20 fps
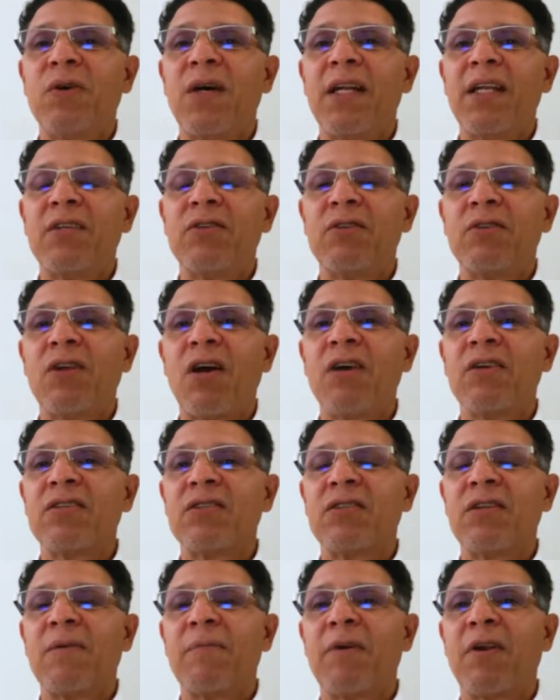an
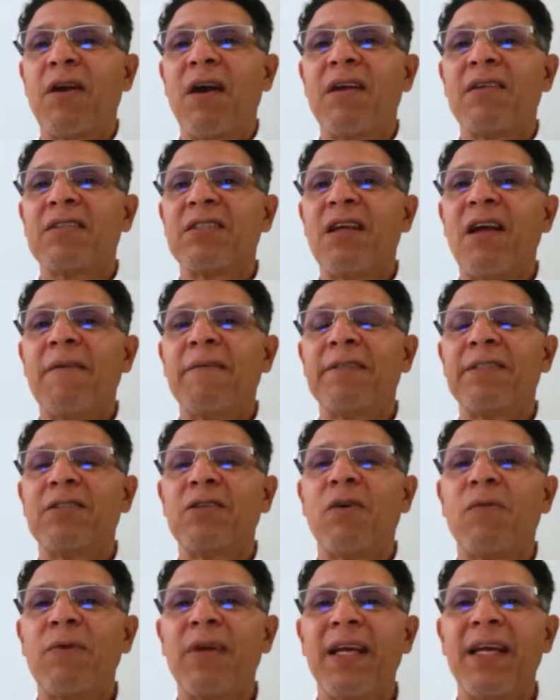introduction about ourselves is
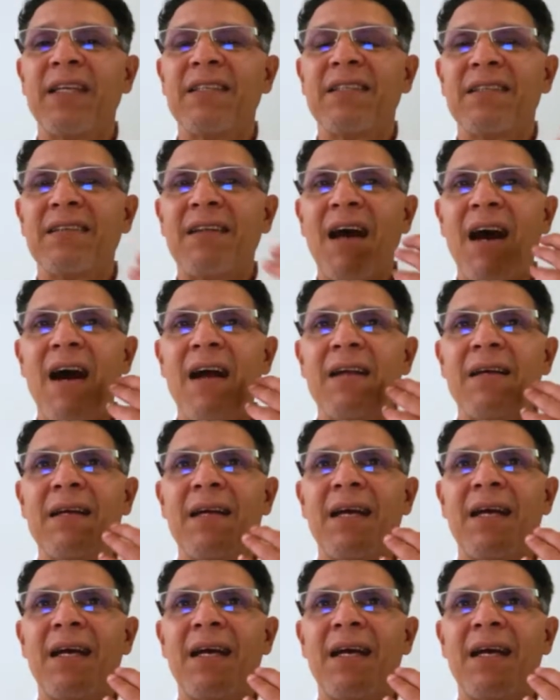so we can start